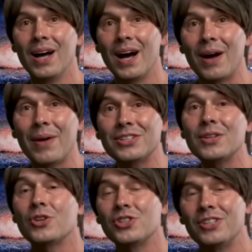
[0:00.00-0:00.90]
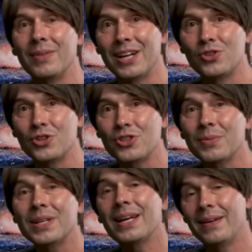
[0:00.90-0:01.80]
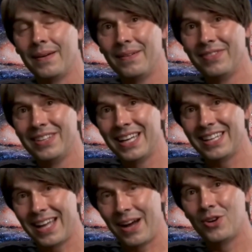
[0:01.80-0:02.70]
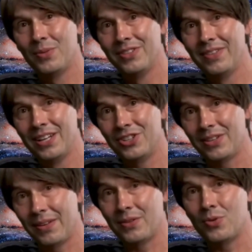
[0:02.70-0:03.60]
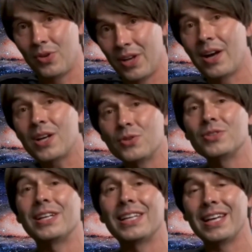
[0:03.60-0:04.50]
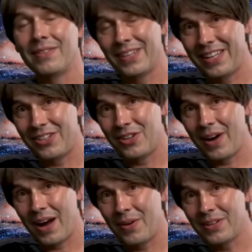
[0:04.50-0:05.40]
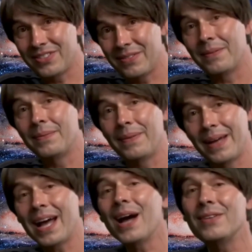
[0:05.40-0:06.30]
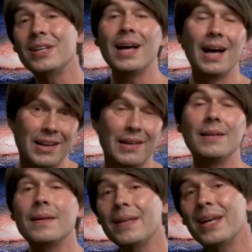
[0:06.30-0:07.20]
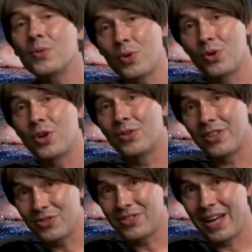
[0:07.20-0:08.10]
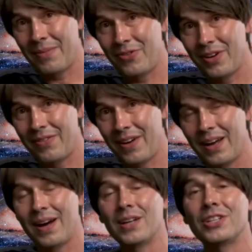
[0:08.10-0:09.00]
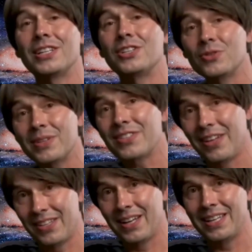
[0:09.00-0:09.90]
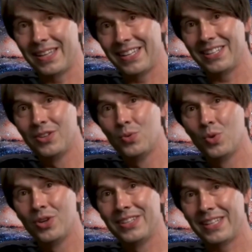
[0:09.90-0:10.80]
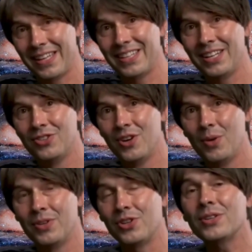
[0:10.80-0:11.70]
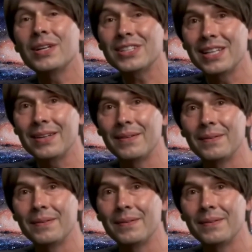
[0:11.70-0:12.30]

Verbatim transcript: high resolution spectroscopy for detailed observation will close in 72 hours. After that, it will grow too dim for even our largest instruments to study. This is a once in a century opportunity.